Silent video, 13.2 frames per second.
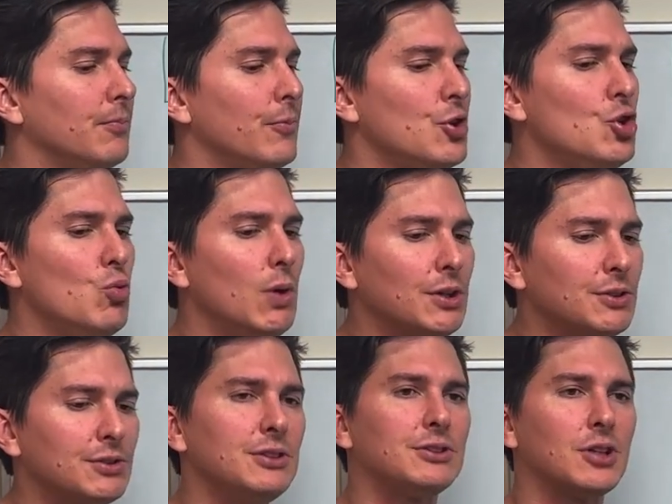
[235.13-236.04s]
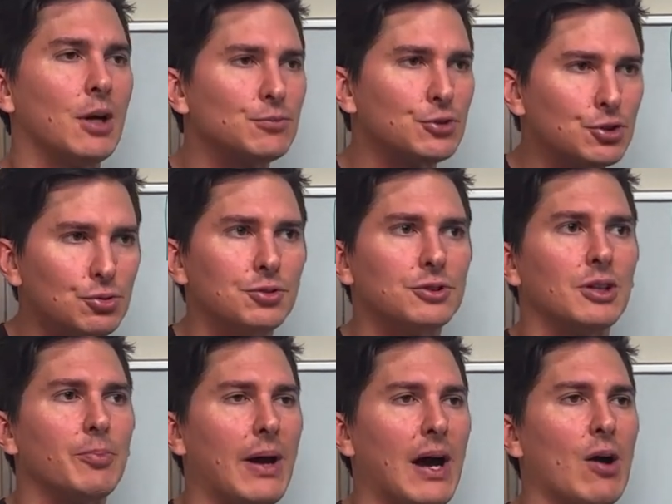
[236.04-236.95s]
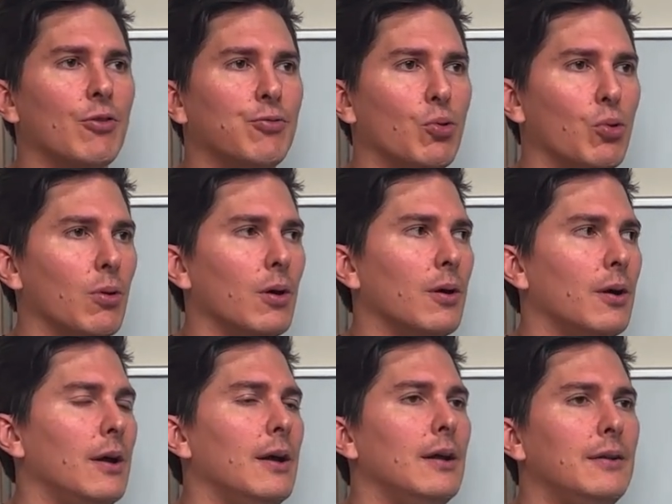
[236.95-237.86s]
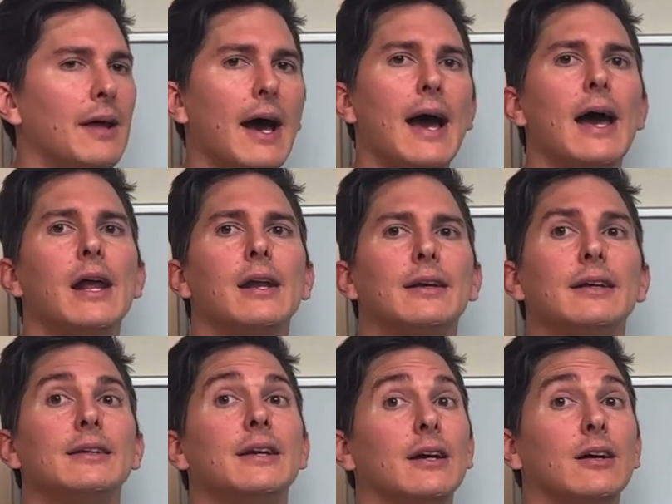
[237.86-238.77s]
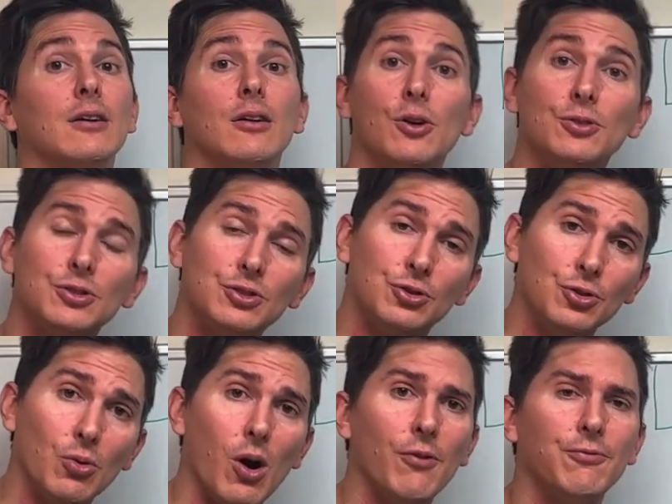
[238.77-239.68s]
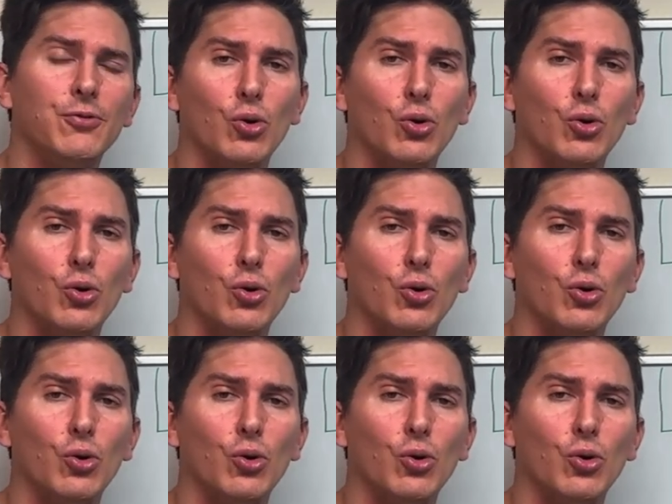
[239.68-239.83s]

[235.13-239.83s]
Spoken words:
you will see some schools in the Power Four that can get close to all full